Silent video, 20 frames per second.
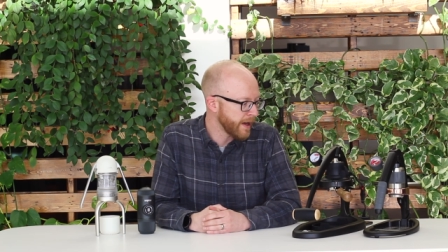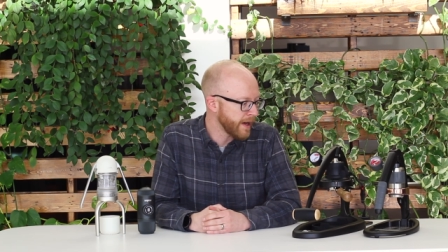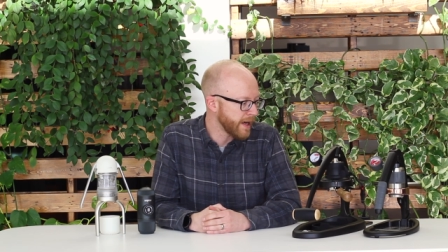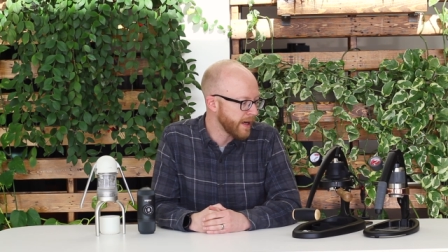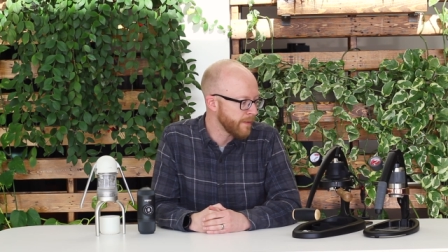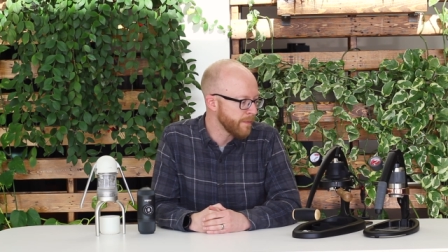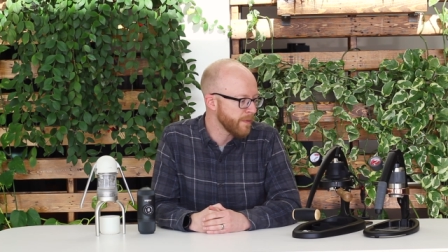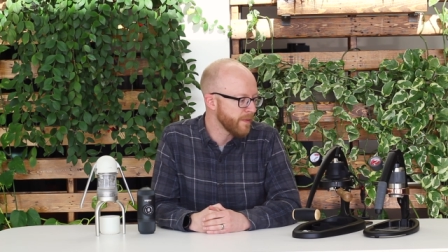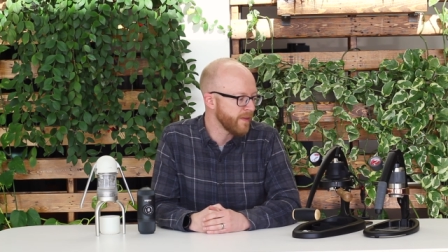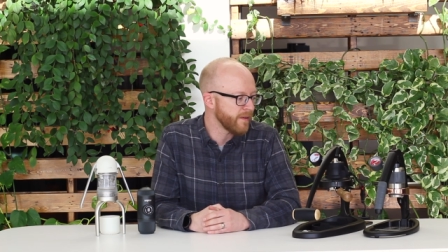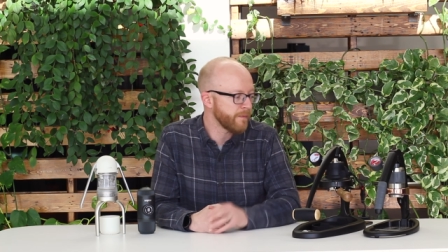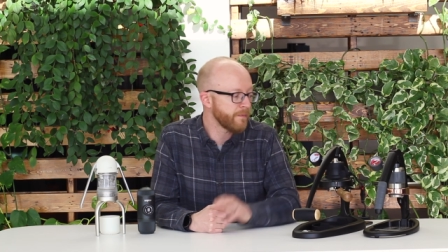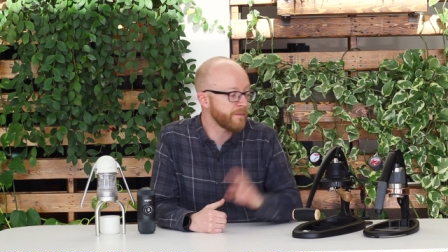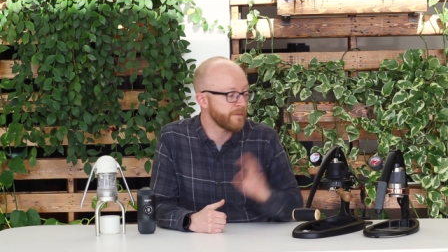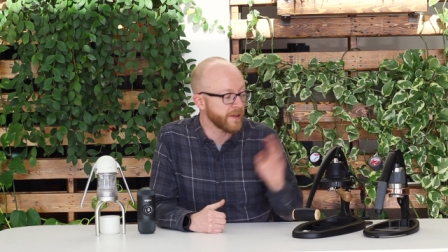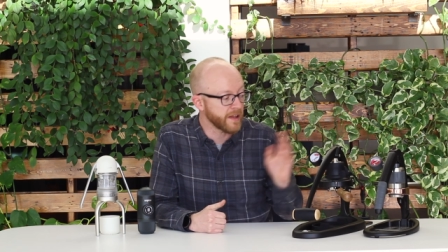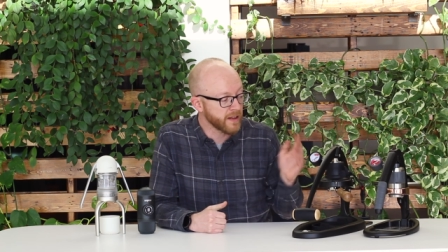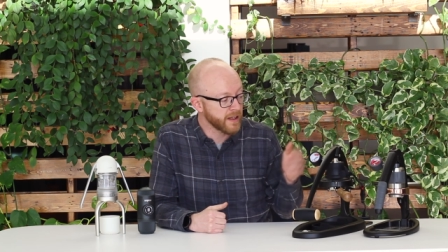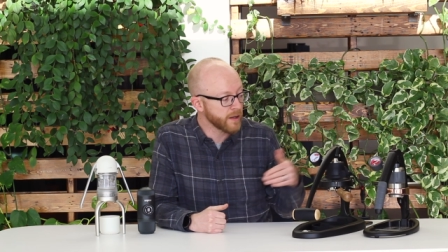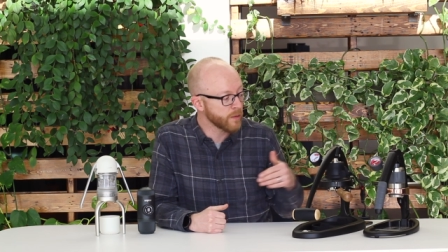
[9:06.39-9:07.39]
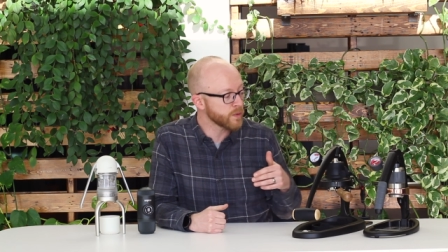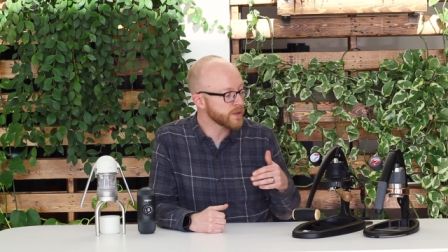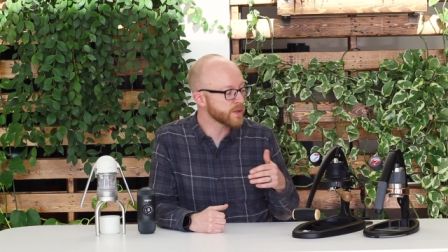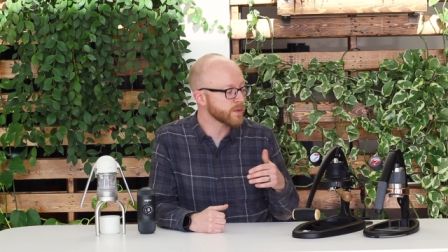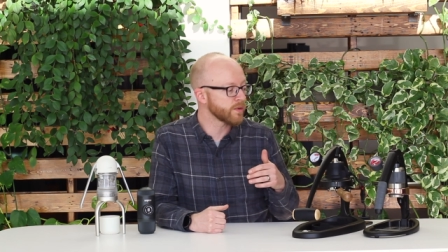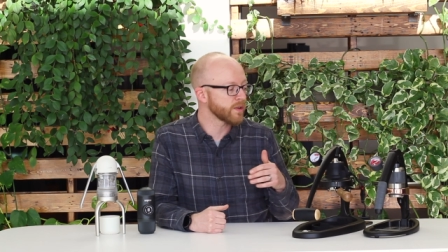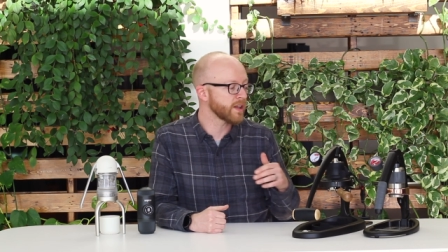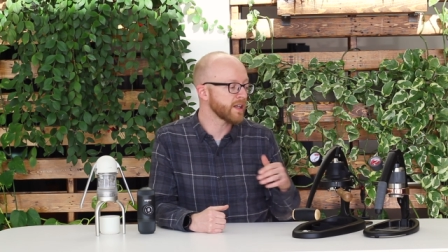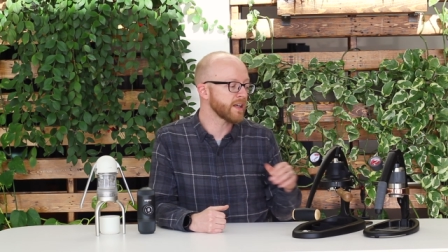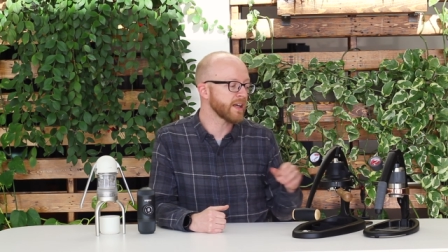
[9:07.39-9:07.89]
Um, the filling was
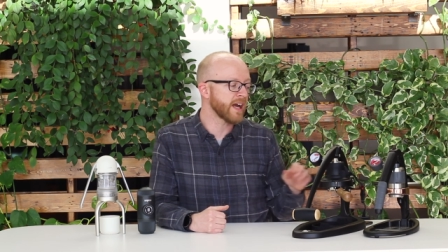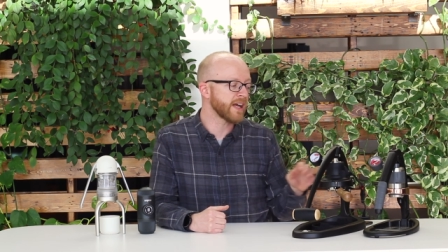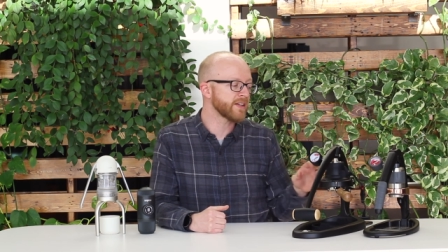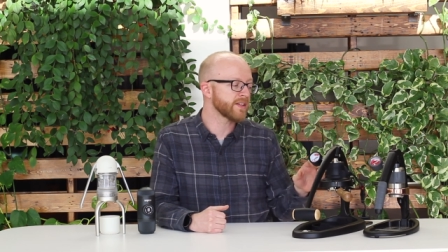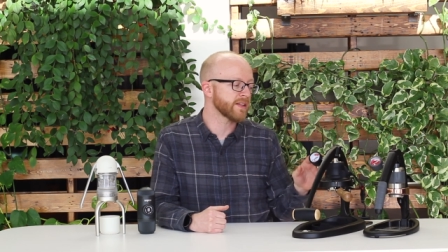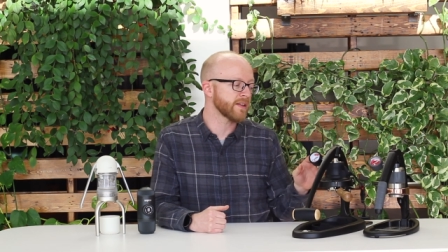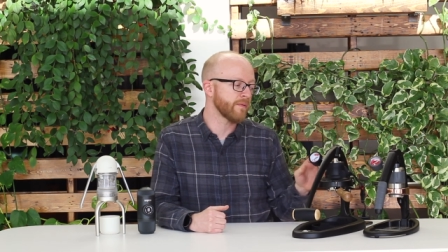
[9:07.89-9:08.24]
really nice,